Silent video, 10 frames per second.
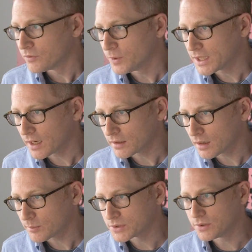If we get
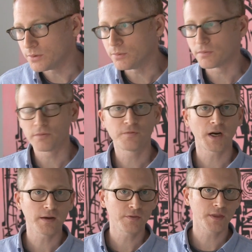up to
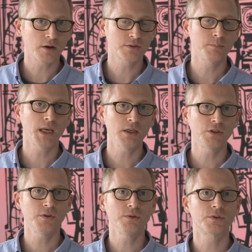5,000
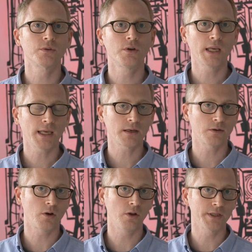page views, you're looking at
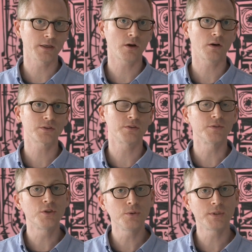an all-in cost
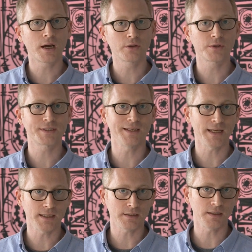of
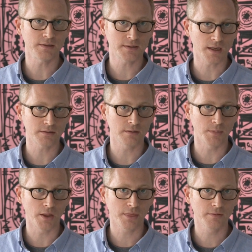$2.18 a
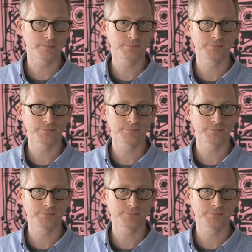month.